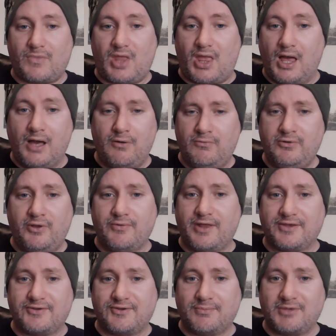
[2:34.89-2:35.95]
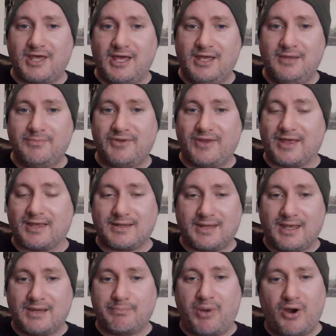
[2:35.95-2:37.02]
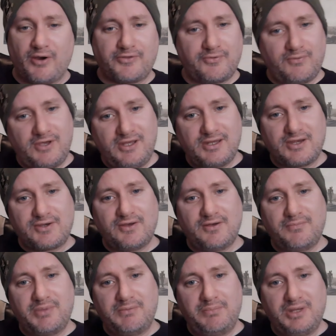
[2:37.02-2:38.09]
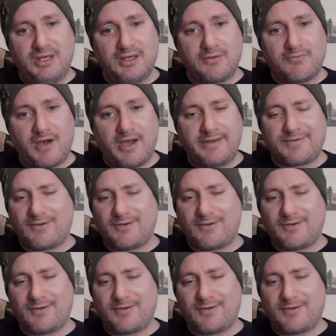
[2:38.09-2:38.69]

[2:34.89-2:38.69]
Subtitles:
I don't know, like some games like that part 3, that should have been big, right?